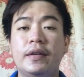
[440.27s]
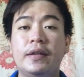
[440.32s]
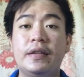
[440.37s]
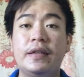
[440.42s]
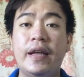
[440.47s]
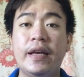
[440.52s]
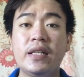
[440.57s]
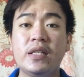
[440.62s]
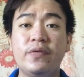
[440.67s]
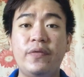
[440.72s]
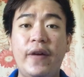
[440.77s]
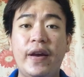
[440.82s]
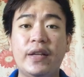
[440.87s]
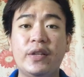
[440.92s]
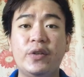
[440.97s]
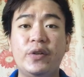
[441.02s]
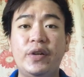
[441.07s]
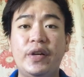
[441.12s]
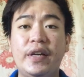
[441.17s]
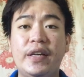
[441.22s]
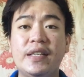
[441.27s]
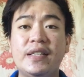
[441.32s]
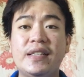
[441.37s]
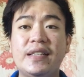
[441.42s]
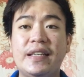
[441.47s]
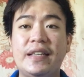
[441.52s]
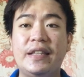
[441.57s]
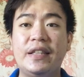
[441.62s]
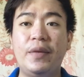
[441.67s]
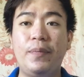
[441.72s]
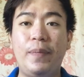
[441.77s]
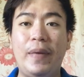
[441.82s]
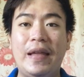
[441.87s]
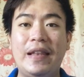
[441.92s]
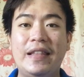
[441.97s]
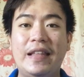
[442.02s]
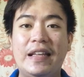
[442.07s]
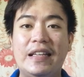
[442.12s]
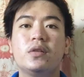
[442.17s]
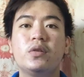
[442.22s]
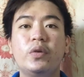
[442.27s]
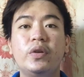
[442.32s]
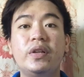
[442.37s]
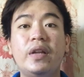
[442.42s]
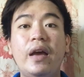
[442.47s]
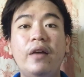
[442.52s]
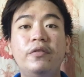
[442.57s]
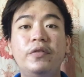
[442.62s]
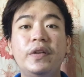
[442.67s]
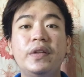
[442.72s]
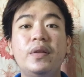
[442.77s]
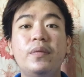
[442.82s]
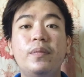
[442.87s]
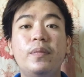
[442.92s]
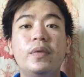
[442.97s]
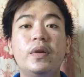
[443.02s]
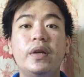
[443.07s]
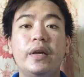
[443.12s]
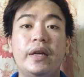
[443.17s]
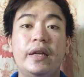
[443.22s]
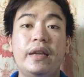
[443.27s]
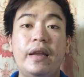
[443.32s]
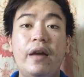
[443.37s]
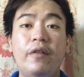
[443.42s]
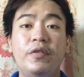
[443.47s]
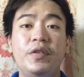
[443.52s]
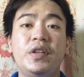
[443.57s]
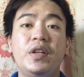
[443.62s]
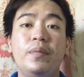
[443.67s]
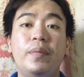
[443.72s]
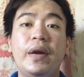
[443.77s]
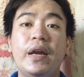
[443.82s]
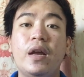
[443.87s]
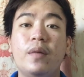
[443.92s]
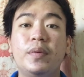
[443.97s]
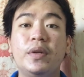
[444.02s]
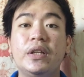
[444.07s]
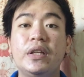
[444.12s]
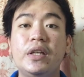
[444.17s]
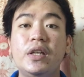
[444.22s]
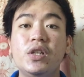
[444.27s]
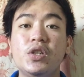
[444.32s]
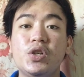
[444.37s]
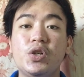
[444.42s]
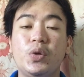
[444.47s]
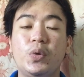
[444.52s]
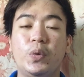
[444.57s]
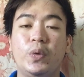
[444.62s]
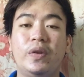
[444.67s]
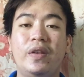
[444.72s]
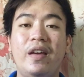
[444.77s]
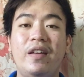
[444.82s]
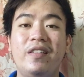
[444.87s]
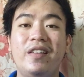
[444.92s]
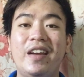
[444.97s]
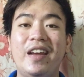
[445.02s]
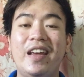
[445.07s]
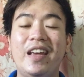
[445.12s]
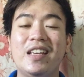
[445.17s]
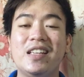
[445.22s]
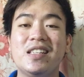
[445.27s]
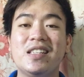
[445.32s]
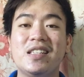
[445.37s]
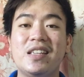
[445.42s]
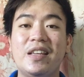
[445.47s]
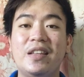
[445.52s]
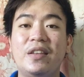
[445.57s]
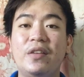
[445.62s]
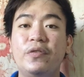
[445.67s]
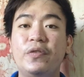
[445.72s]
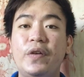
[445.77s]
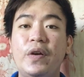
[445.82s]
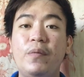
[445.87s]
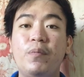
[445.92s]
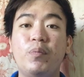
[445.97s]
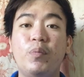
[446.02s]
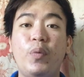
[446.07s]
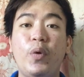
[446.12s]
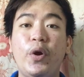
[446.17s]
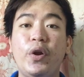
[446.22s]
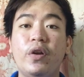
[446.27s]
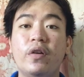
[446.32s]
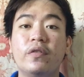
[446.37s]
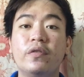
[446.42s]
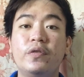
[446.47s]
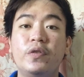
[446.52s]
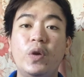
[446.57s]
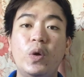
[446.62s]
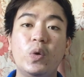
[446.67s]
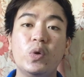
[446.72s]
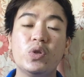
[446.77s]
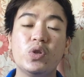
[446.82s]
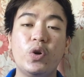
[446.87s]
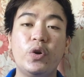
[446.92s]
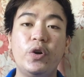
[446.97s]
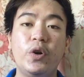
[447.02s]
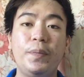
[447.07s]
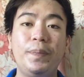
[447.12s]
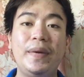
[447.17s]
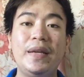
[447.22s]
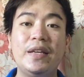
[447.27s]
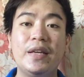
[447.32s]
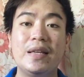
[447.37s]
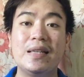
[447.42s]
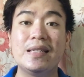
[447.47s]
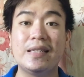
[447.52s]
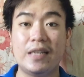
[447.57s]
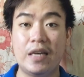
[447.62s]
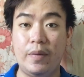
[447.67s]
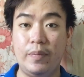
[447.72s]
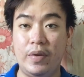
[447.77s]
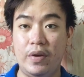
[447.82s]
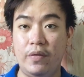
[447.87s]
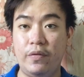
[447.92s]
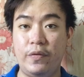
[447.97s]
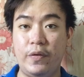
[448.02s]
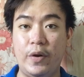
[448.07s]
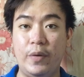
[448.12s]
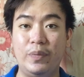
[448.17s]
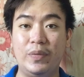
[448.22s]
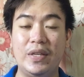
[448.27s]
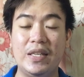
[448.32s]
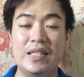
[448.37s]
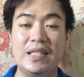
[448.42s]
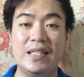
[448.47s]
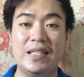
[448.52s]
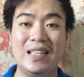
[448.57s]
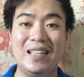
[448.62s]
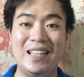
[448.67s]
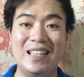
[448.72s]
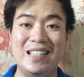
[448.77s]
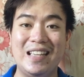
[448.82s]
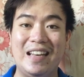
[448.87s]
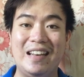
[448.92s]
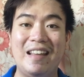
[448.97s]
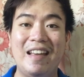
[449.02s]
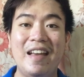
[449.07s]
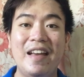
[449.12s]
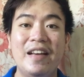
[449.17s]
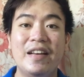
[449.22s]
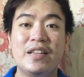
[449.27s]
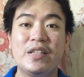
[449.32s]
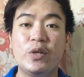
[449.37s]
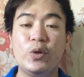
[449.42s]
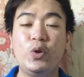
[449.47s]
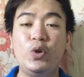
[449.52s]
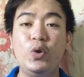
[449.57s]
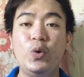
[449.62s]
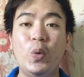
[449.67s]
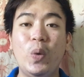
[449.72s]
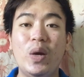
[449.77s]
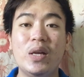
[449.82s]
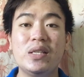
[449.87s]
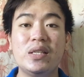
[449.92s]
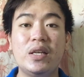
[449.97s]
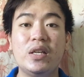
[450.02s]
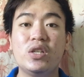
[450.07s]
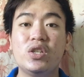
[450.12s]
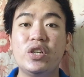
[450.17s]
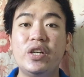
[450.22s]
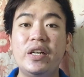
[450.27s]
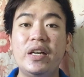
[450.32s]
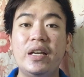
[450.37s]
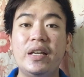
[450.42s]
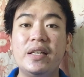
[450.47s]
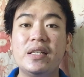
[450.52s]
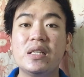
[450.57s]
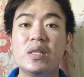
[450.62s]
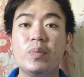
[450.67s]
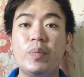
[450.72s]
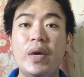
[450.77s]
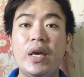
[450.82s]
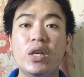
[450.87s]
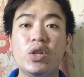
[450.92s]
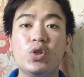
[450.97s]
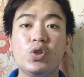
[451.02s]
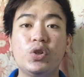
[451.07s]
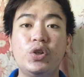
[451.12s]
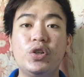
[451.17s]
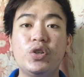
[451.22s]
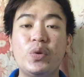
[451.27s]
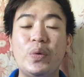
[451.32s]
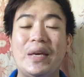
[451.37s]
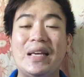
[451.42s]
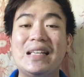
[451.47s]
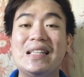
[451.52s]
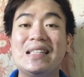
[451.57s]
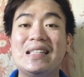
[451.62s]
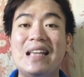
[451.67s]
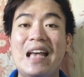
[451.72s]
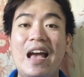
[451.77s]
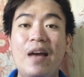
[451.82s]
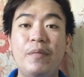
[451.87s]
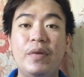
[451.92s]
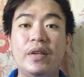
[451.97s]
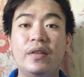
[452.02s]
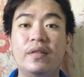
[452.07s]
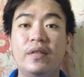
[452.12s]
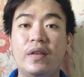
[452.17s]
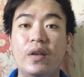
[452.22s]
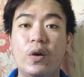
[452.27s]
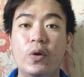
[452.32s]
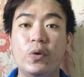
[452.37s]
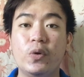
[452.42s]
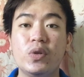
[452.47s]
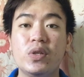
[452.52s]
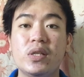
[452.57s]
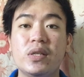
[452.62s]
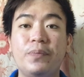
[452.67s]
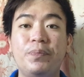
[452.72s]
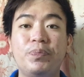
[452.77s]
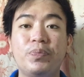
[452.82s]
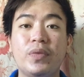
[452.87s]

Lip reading: Next factor is independence. So in every debatable issue, there is a different point of views or opinions coming from this citizen. So you as a journalist, make sure to examine those